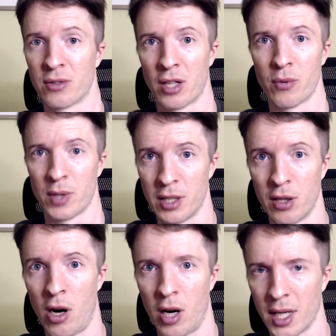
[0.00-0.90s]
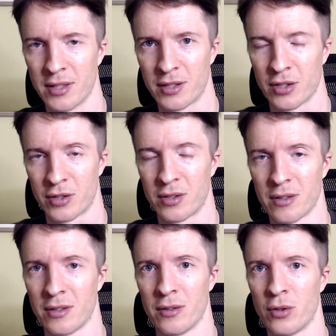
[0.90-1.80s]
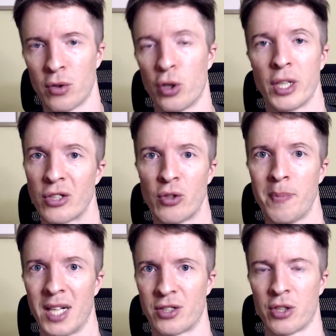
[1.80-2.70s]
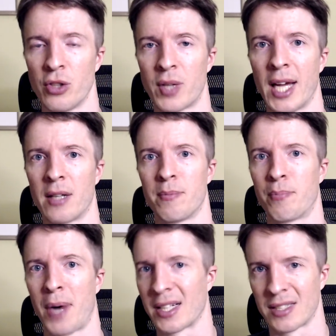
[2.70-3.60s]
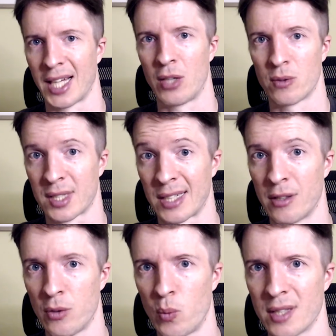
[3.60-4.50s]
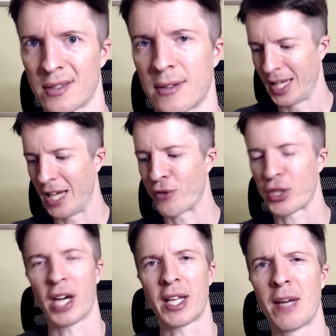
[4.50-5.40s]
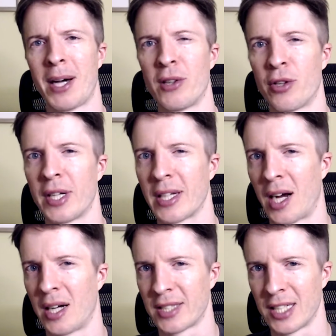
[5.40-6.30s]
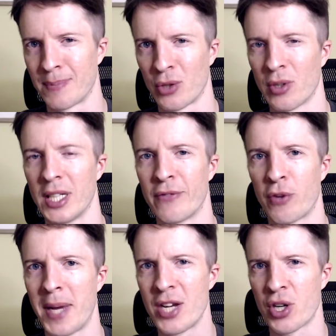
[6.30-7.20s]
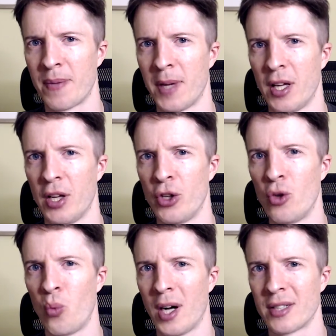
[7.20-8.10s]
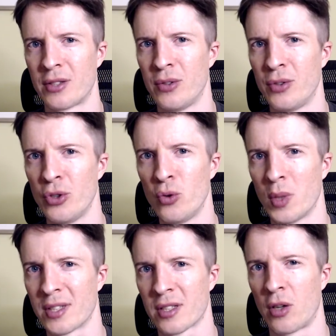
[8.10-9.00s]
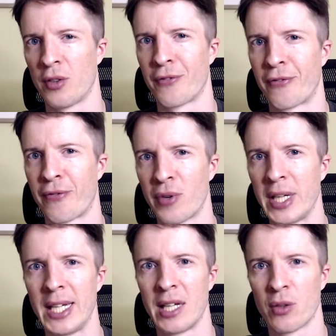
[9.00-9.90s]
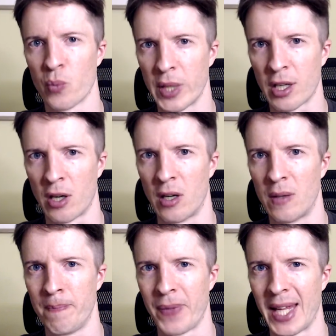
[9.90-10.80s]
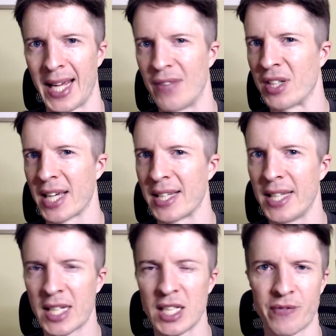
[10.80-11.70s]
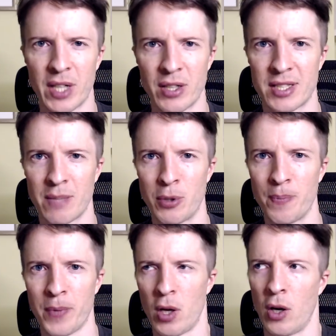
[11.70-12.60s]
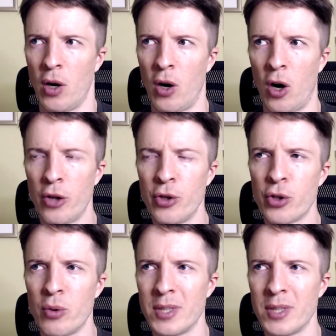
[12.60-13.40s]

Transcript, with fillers: are really long and it's just you're learning too much, so you can't practice that whole skill at once. If you're talking about learning concepts or information, you want to do what's called free recall. And the technique is very simple. All you do is